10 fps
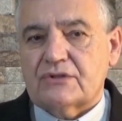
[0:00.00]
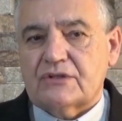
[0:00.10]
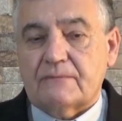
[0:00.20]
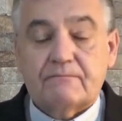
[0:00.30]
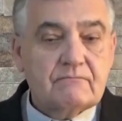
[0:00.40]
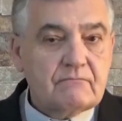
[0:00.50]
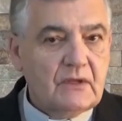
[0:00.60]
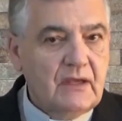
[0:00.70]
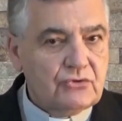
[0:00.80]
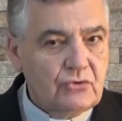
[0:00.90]
and there
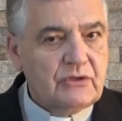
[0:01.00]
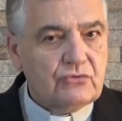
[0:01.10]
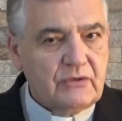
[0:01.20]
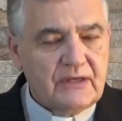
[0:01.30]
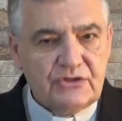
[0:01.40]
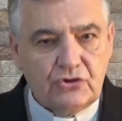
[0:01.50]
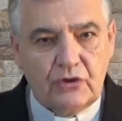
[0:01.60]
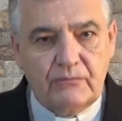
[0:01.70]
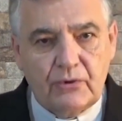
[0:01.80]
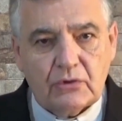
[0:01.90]
are also
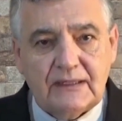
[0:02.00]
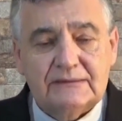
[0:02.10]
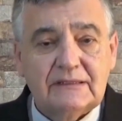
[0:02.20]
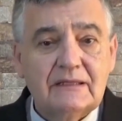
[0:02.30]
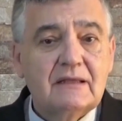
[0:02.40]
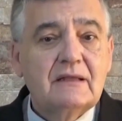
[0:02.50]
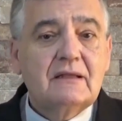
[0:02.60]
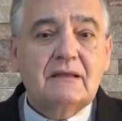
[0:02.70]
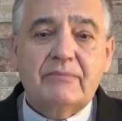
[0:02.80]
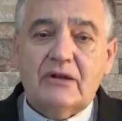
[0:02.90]
many
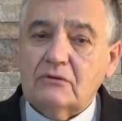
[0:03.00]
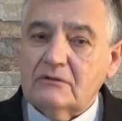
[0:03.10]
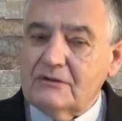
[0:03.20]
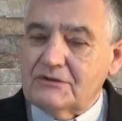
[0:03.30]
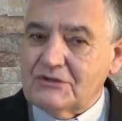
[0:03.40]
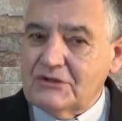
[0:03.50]
defeats.